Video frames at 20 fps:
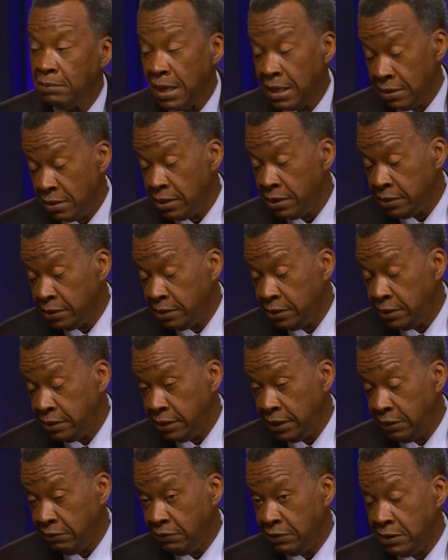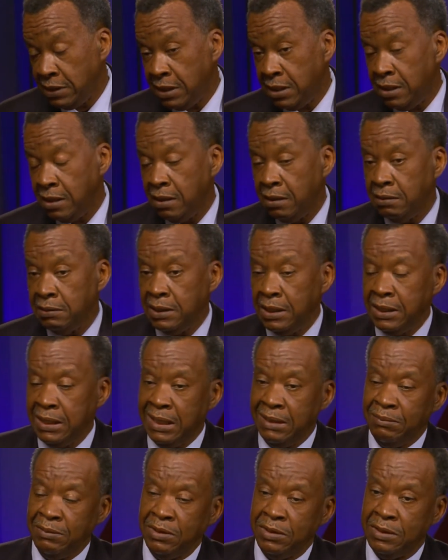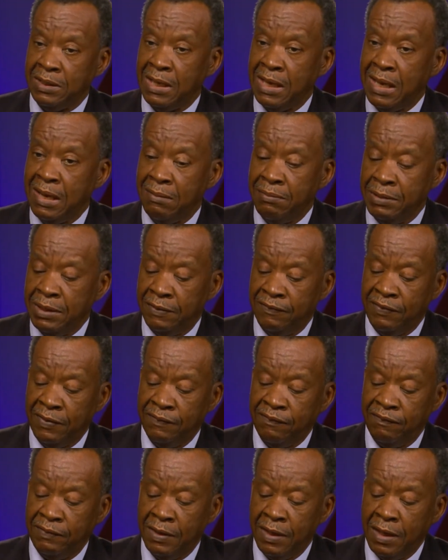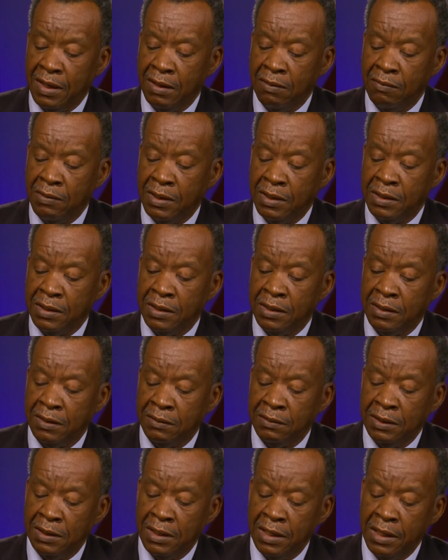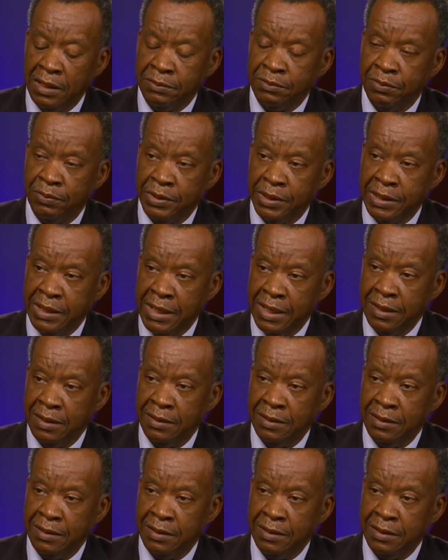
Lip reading: auntie was there, and they gave me a job at where her husband worked at.